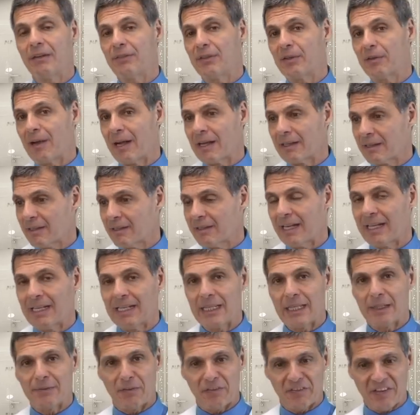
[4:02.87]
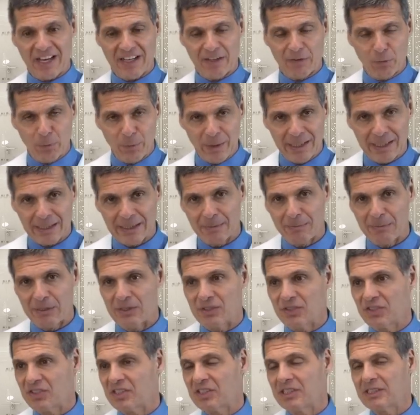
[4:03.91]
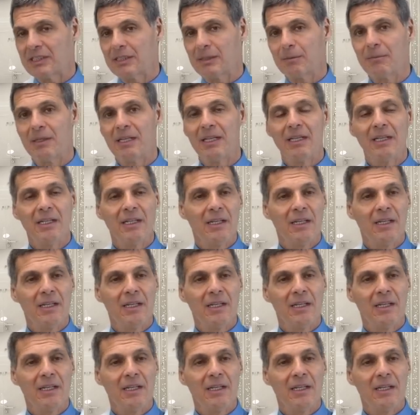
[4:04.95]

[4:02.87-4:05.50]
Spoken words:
if you're athletic, if you've had a weakened immune system,